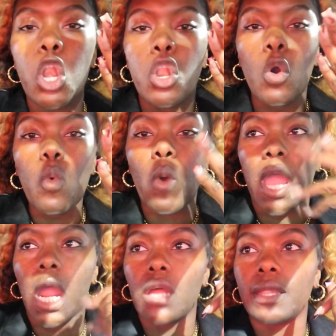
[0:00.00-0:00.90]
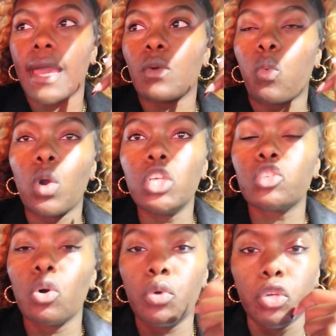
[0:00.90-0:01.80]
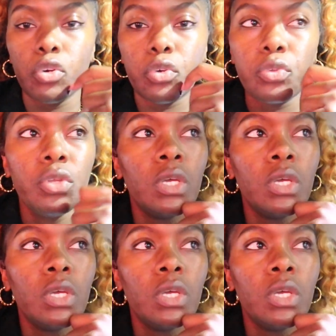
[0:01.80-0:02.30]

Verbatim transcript: nowhere like what is going on